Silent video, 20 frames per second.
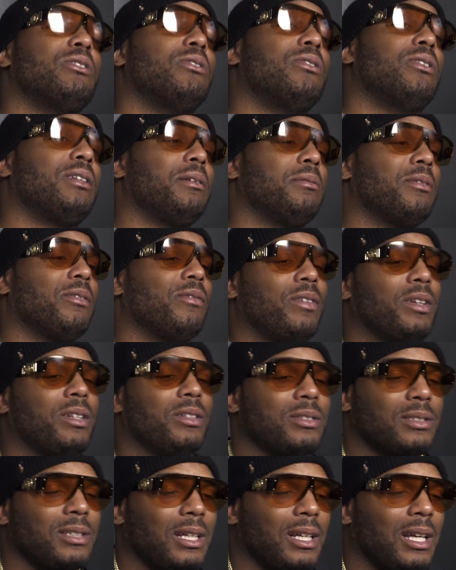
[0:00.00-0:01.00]
going up to
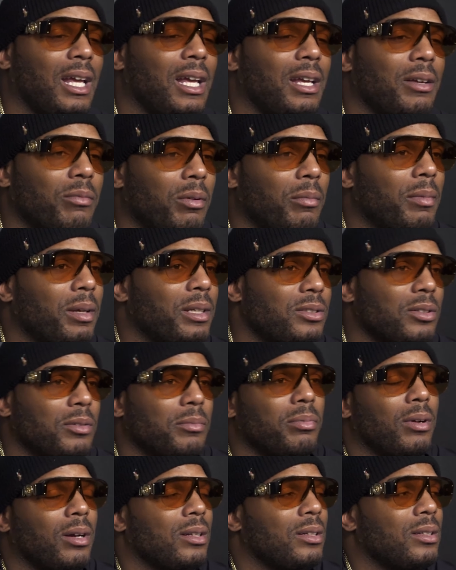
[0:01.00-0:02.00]
vendors like, hey, what makes your
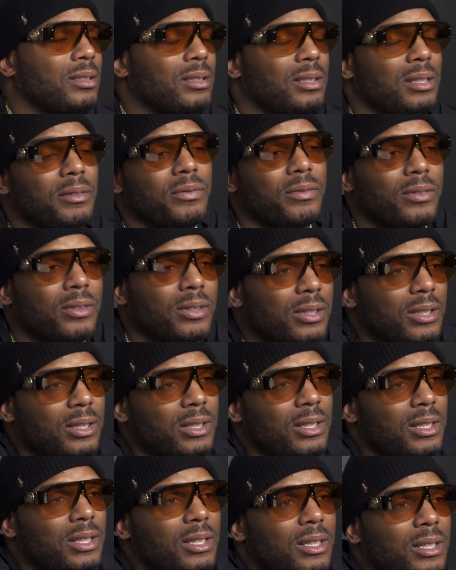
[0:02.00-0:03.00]
product different?
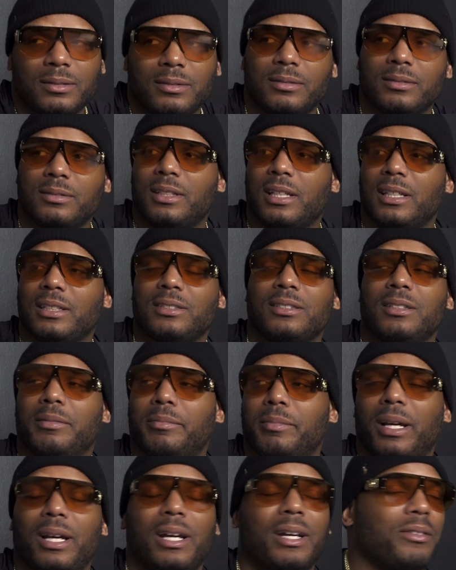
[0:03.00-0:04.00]
Kitchen and
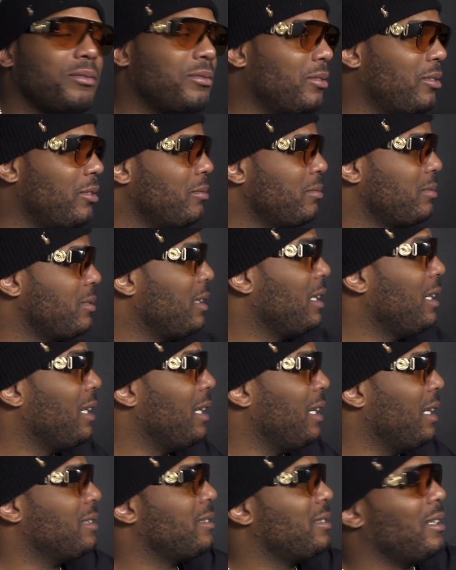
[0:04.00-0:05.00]
bathrooms,
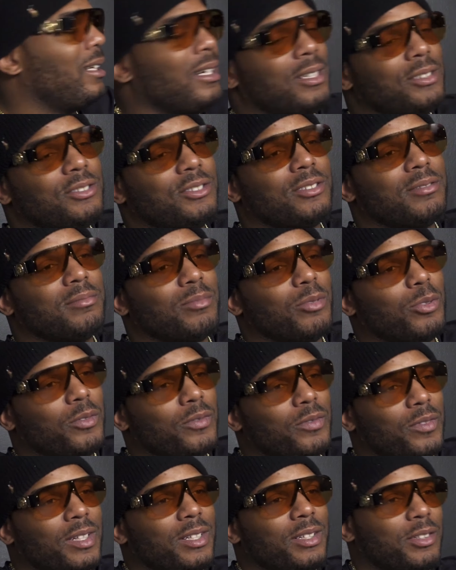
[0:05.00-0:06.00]
it's 100 more
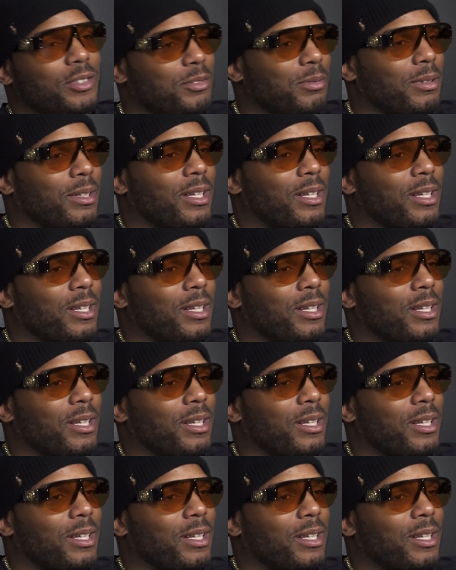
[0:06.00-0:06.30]
vendors with